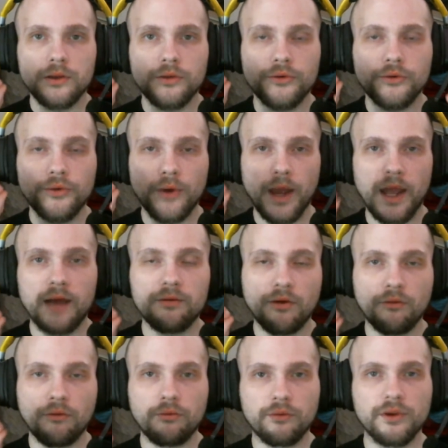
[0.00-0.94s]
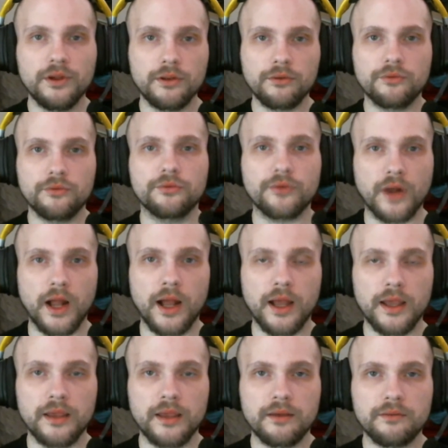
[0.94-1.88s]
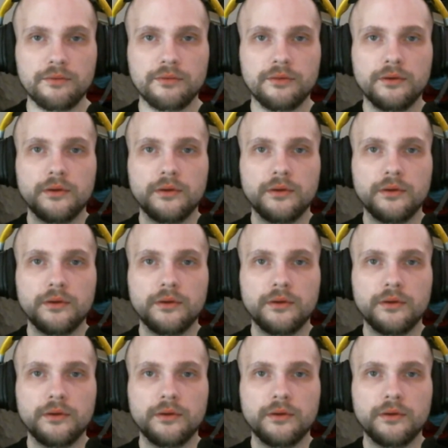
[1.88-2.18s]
you have a real drive